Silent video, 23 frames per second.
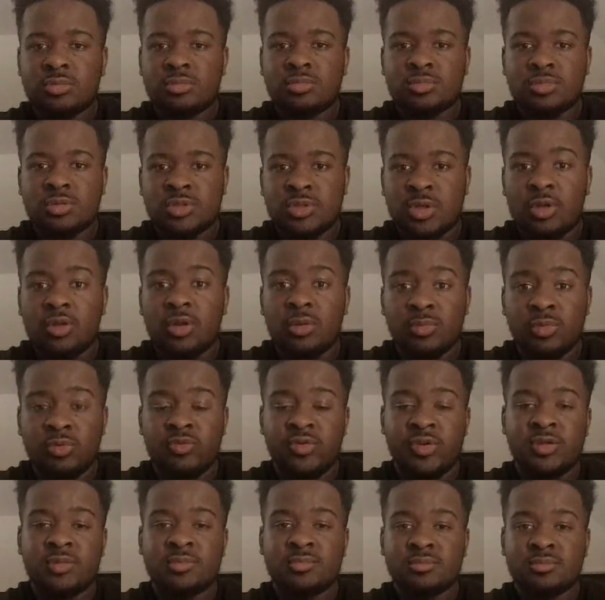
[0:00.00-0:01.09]
solo
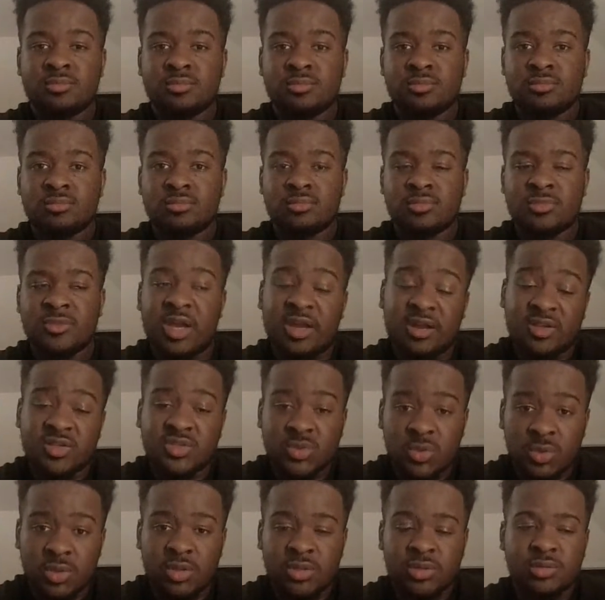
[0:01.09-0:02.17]
movie, kind of,
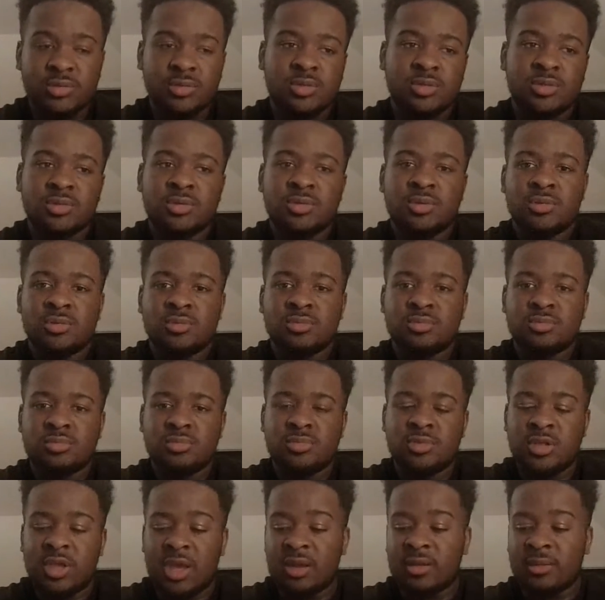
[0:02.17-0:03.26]
sort of.
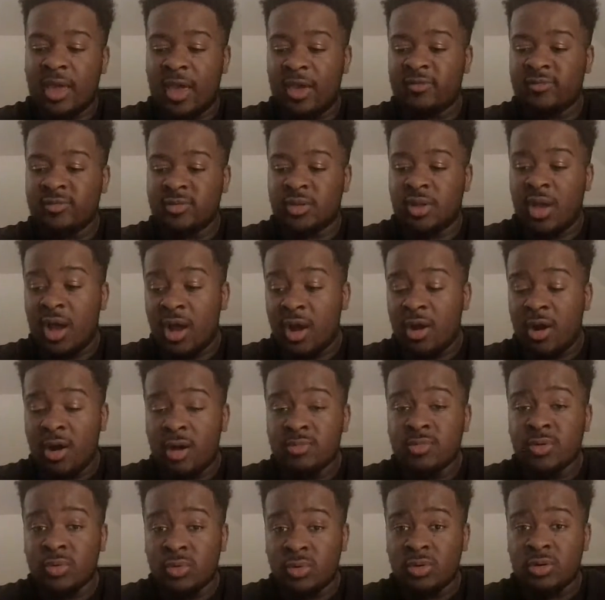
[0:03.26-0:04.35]
You got to have him in
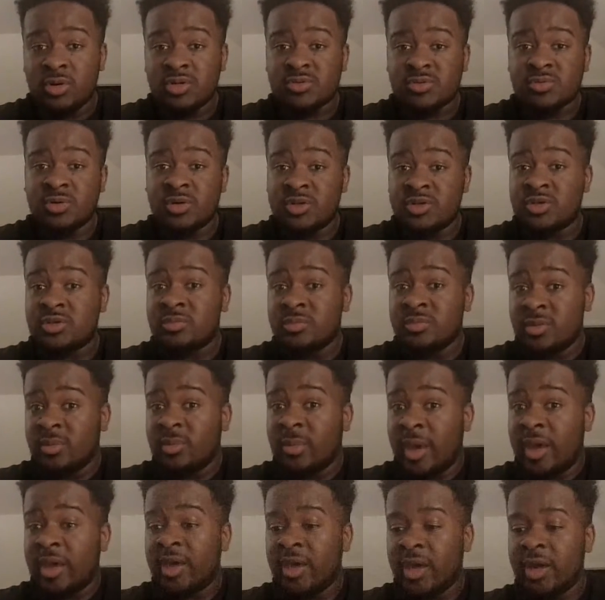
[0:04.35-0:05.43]
Armor Wars, where he's going to be the
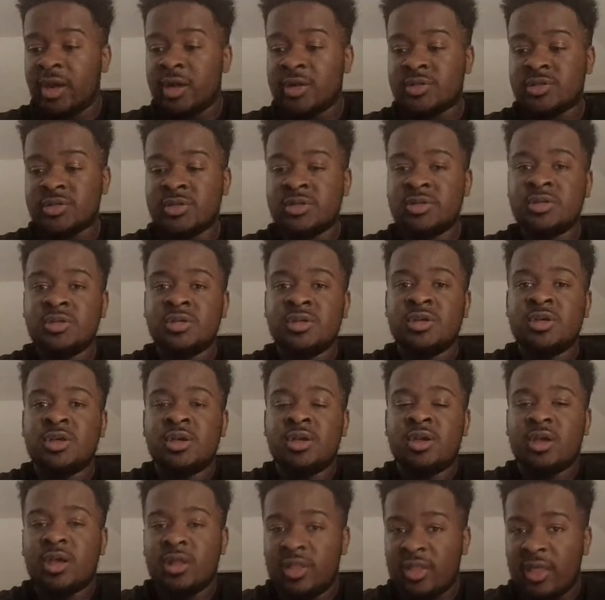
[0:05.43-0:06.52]
main character,
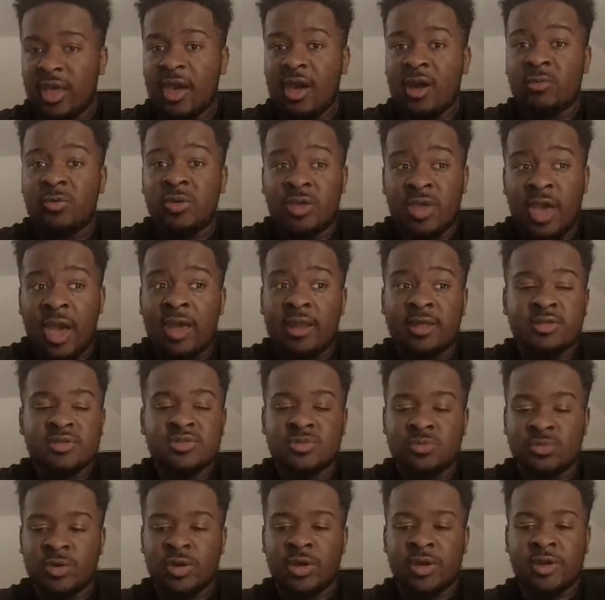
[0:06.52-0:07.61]
and now we got it
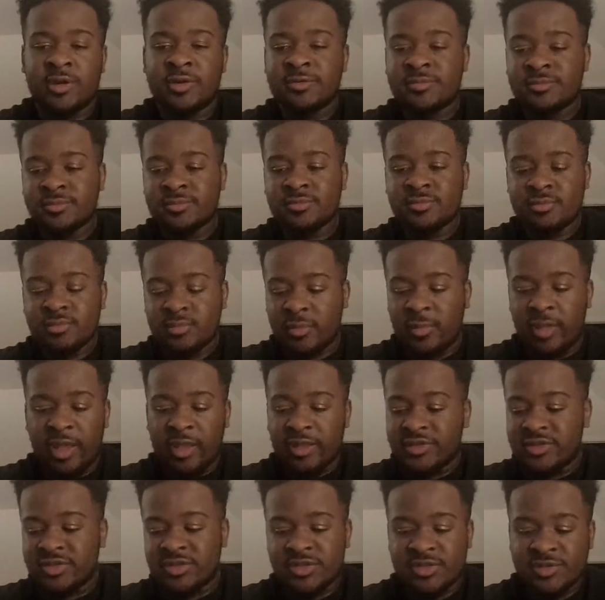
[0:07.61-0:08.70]
to where
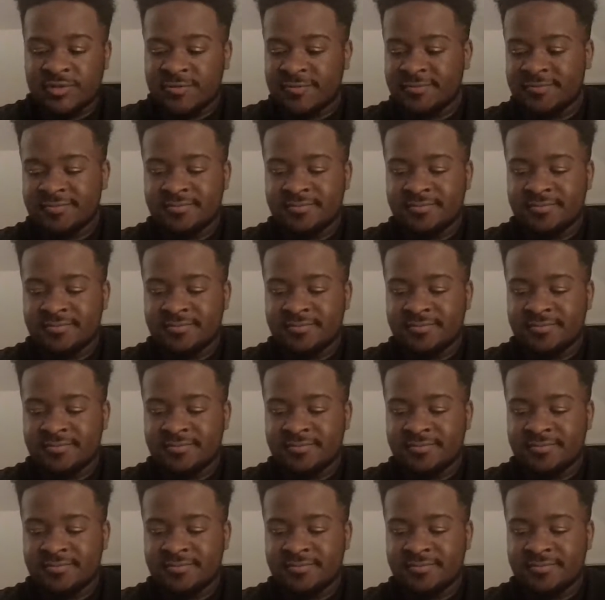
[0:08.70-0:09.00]
it's